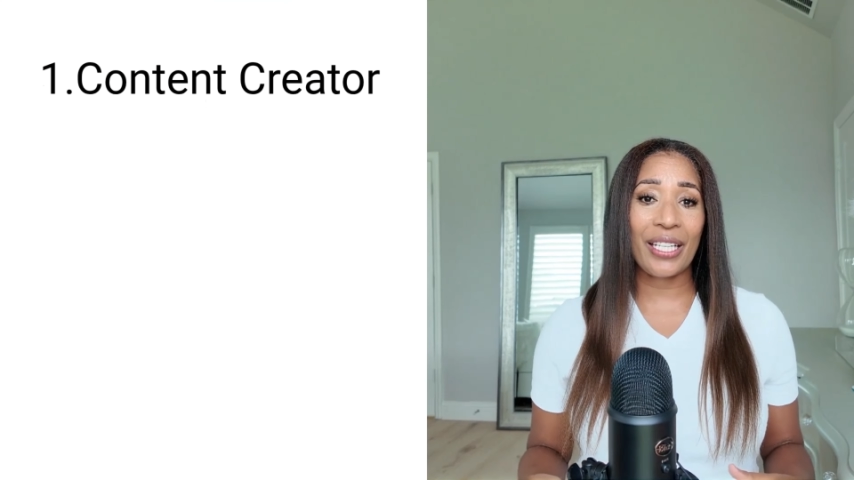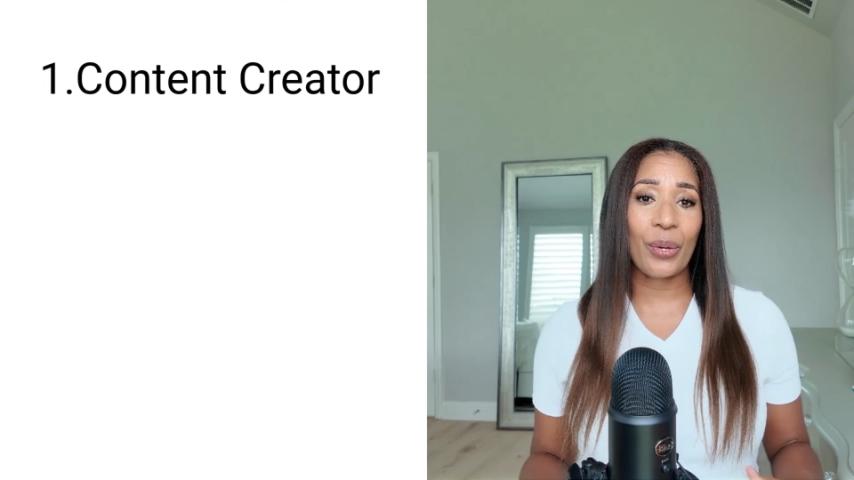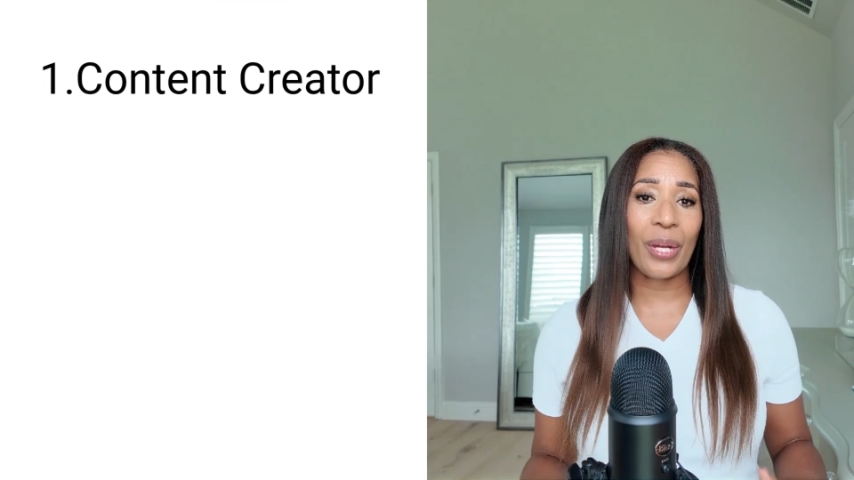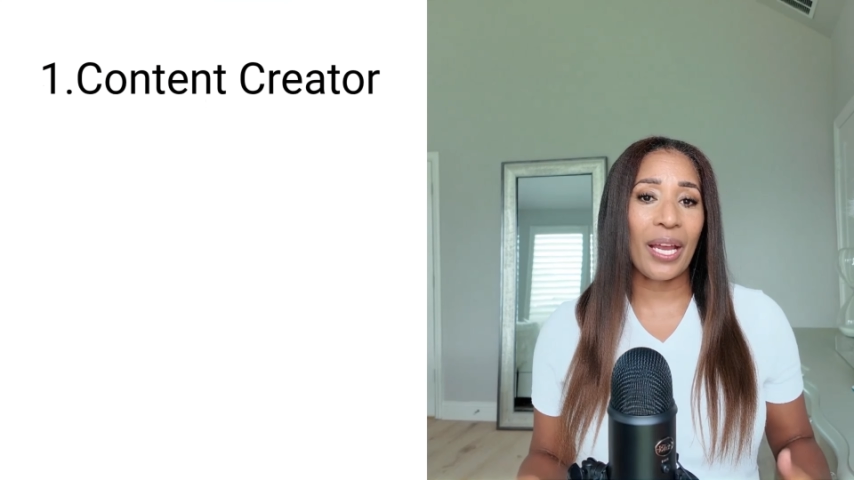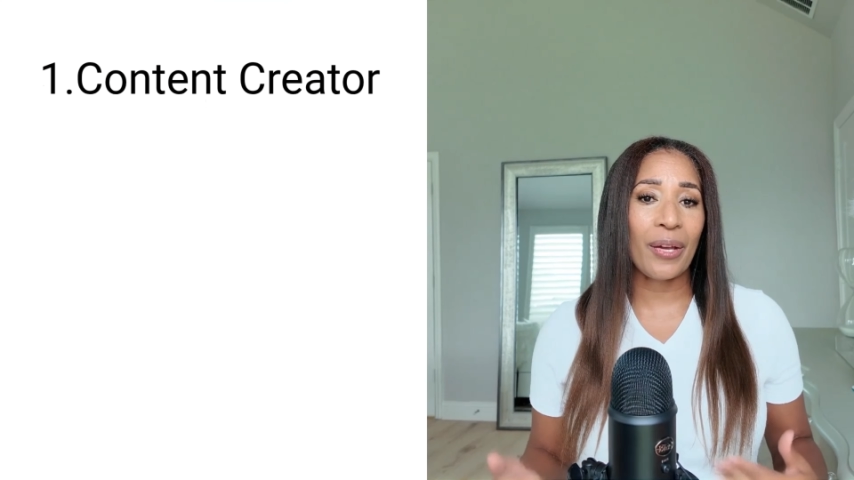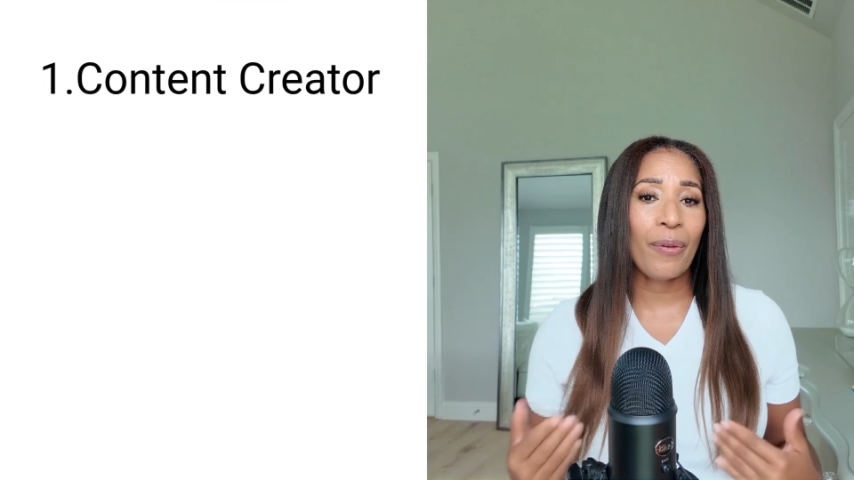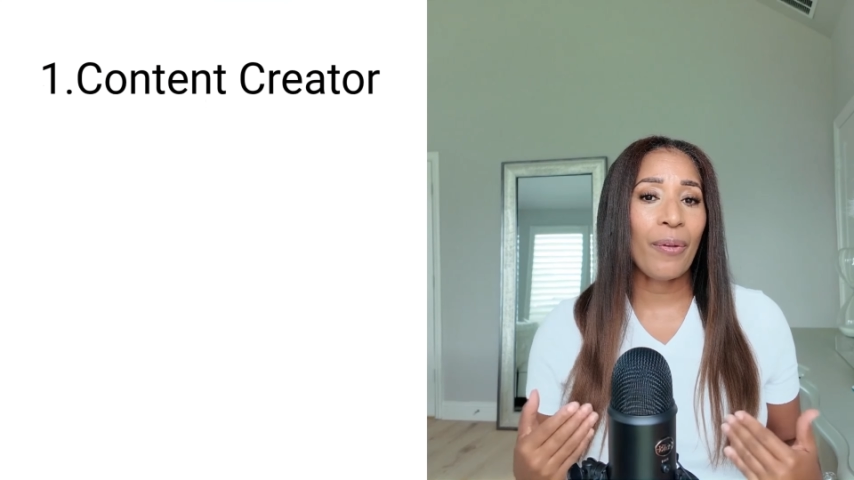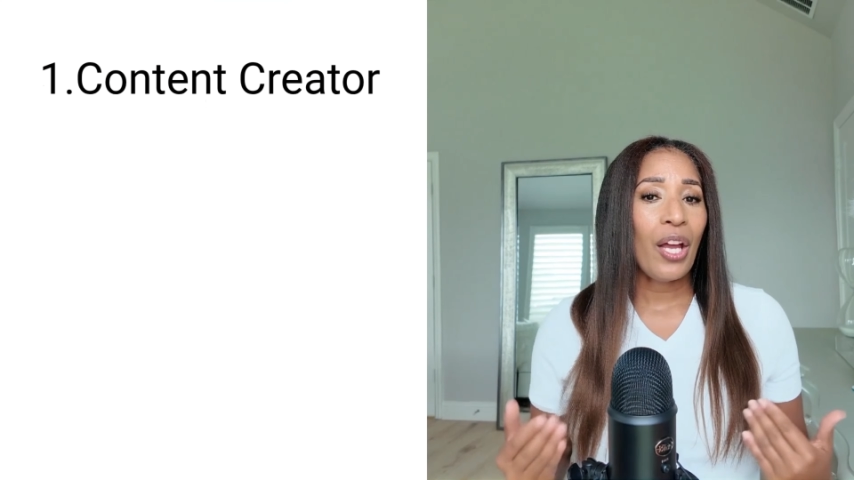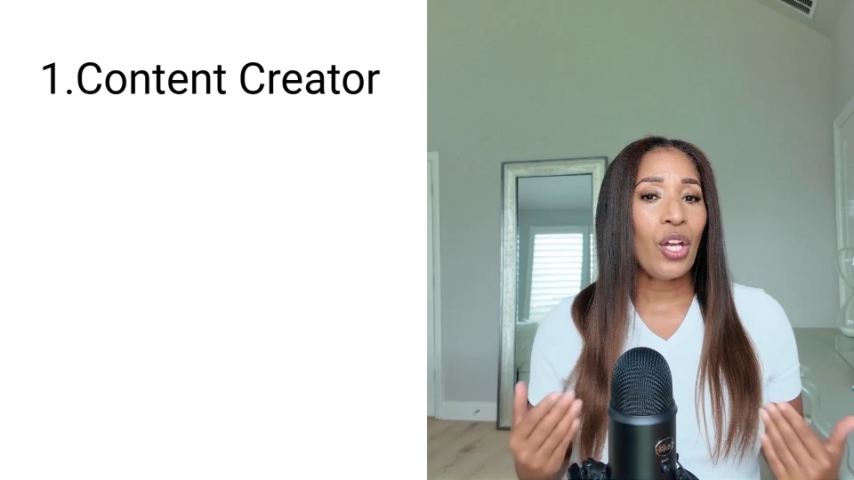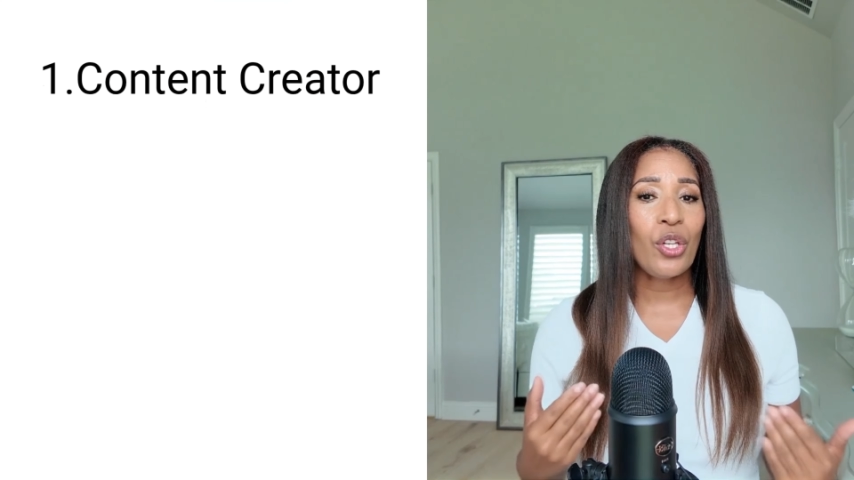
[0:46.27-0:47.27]
creator,
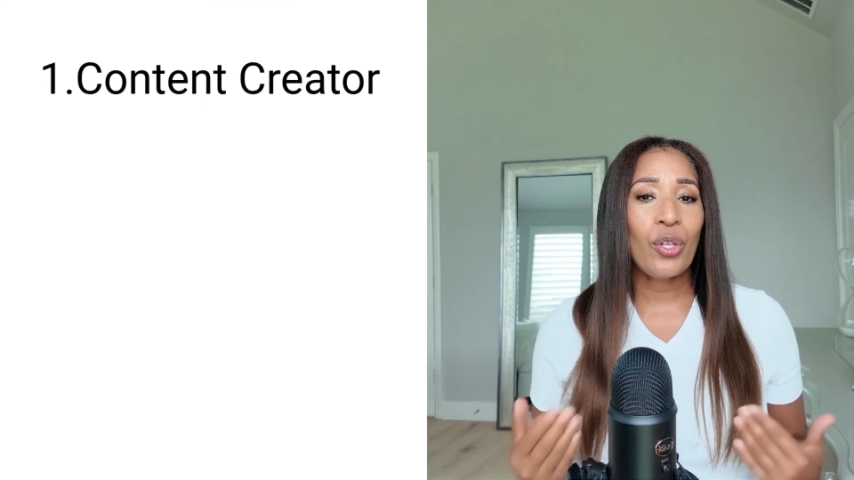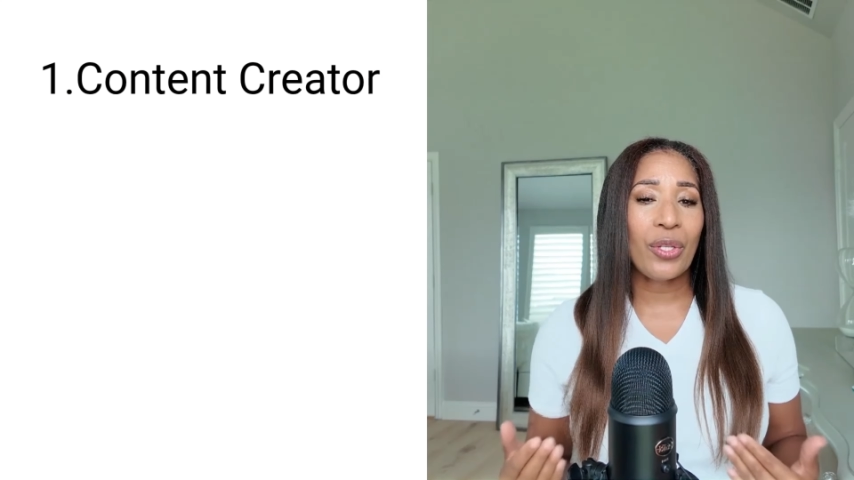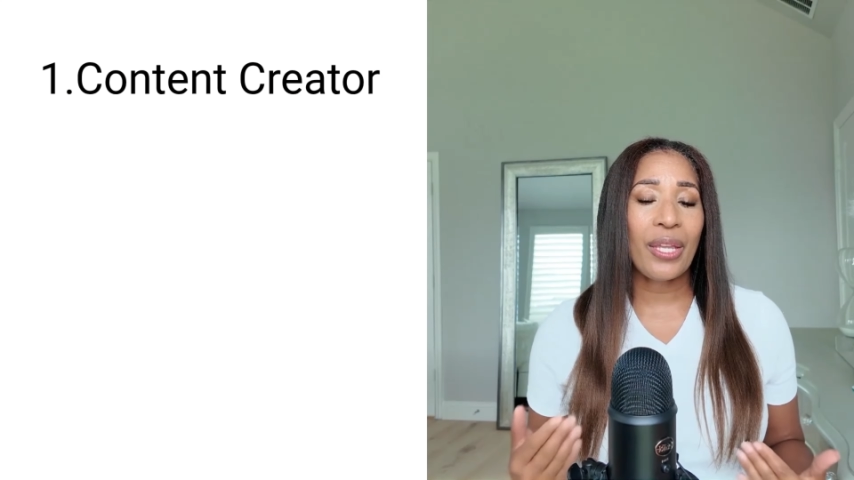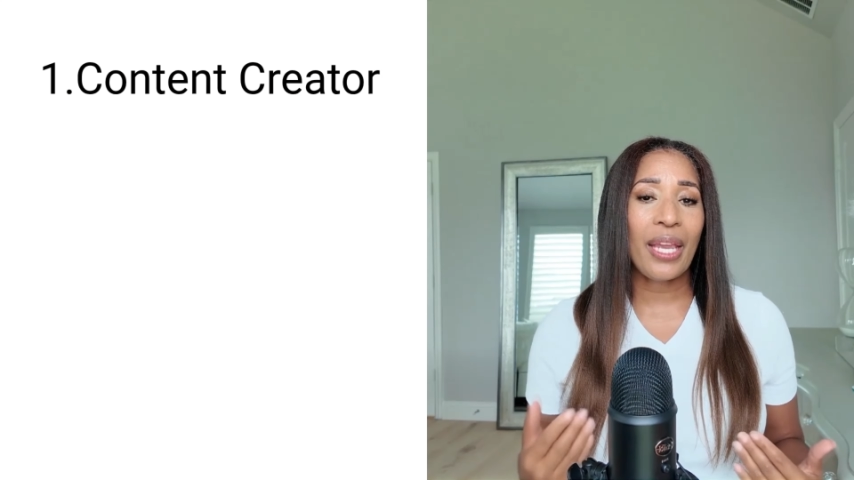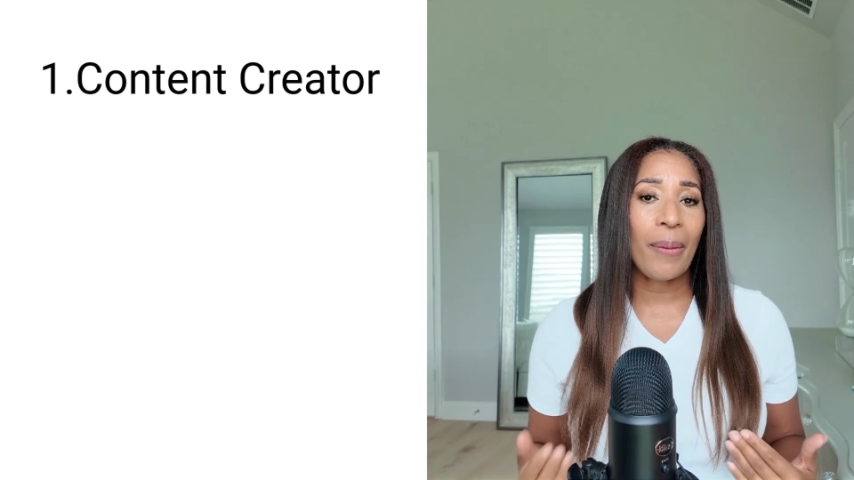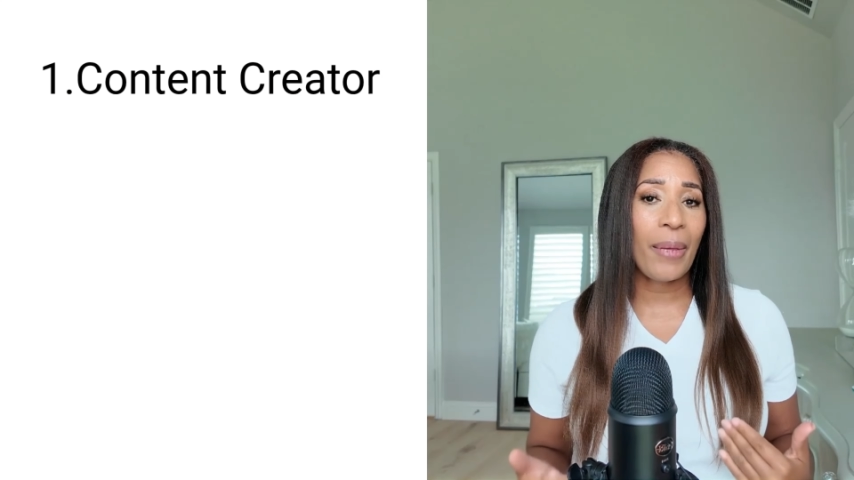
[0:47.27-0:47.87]
using them